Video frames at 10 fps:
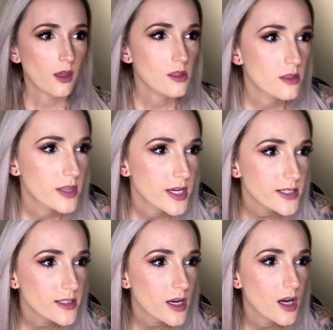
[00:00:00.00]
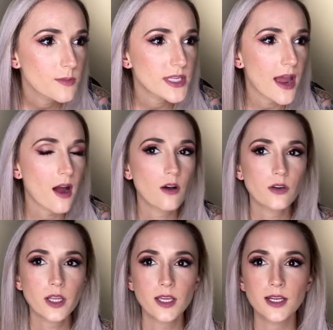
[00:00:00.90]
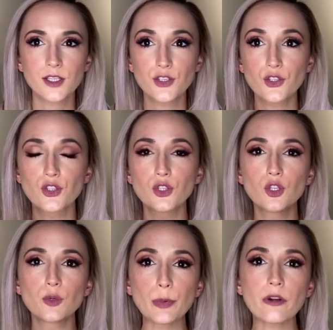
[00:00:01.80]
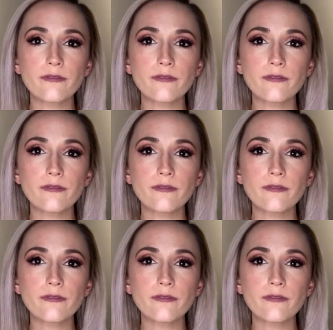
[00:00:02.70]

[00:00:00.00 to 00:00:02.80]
This comes out in a super